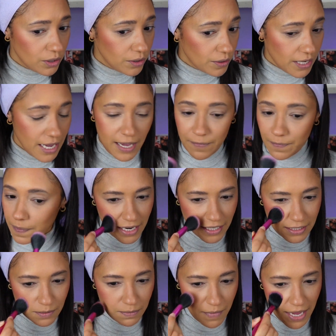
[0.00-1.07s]
Okay,
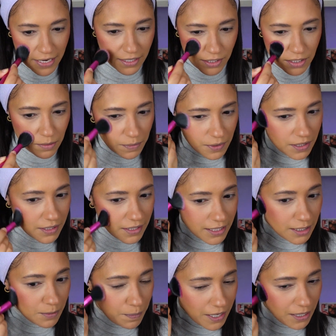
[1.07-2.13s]
it's manageable.
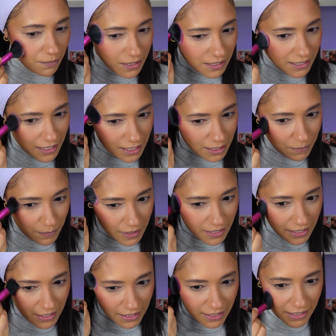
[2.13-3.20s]
It's pigmented,
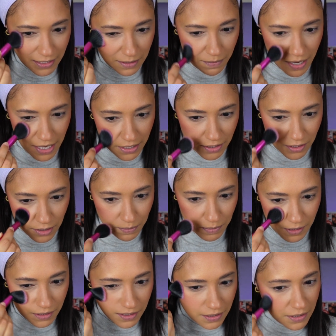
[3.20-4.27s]
but it is
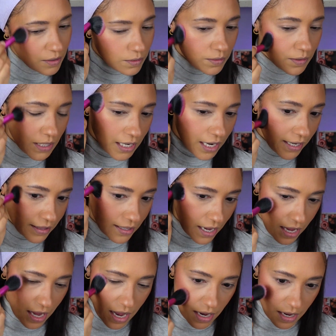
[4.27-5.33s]
manageable. Oh, I like
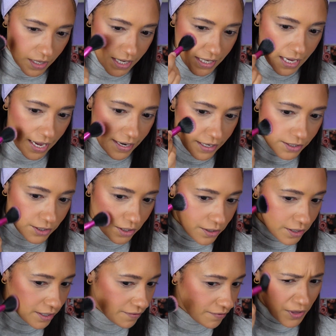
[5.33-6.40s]
that. Again, I don't
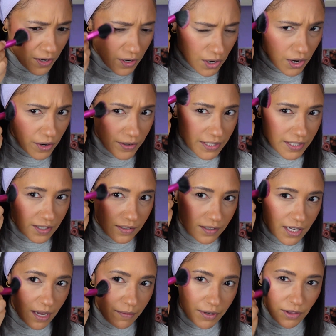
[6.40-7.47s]
know if the glow is
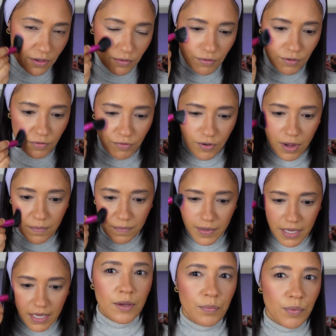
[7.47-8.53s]
still coming through from
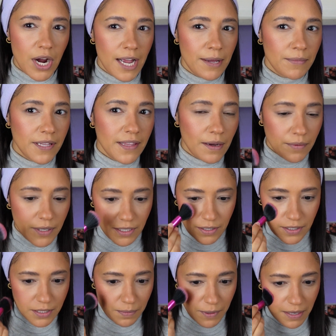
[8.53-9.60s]
the primer that we
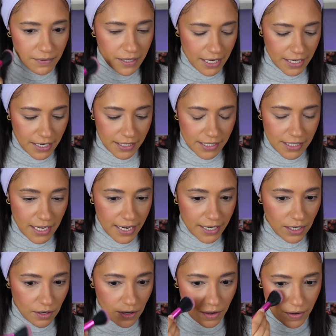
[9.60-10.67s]
used, but I'm getting a
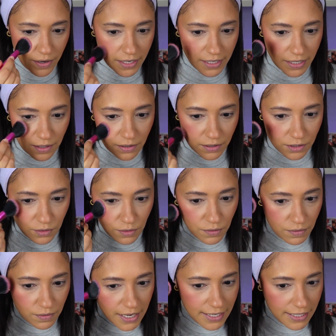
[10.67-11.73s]
slight glow and it looks
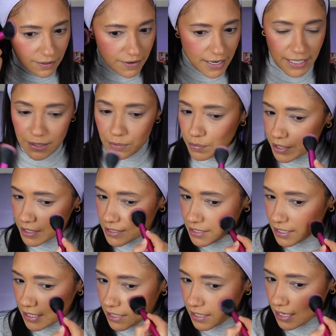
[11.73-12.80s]
really, really
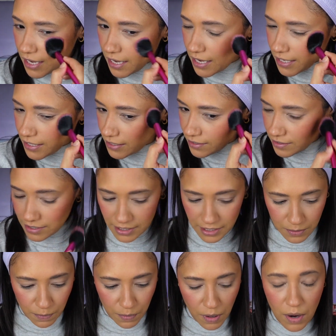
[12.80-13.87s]
pretty. And this
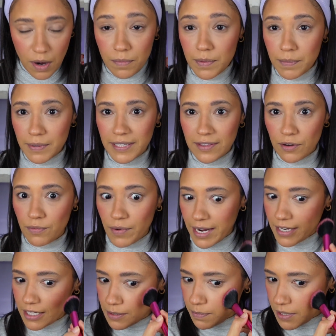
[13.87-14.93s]
is probably the
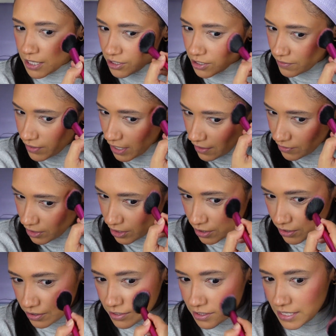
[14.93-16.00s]
reddest blush I've ever
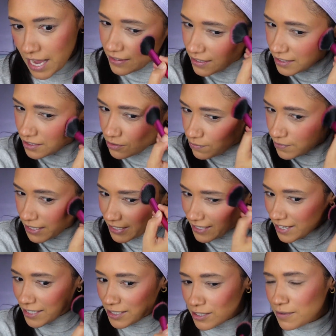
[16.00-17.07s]
used. I think it's really
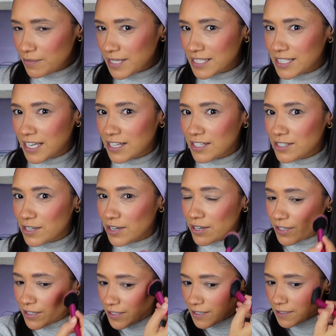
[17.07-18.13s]
nice on my skin
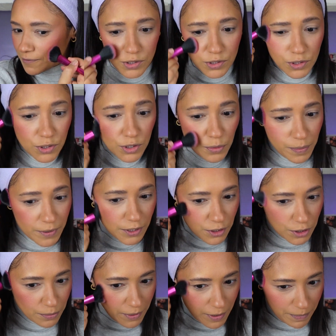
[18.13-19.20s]
tone. Super,
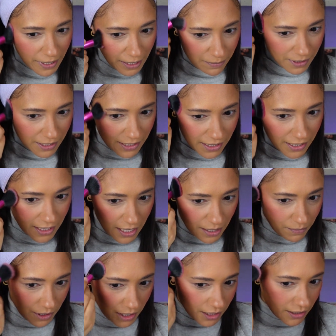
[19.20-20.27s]
super pigmented,
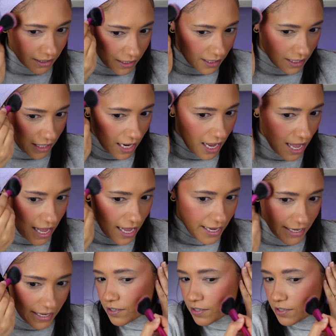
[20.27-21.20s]
I'm not gonna lie.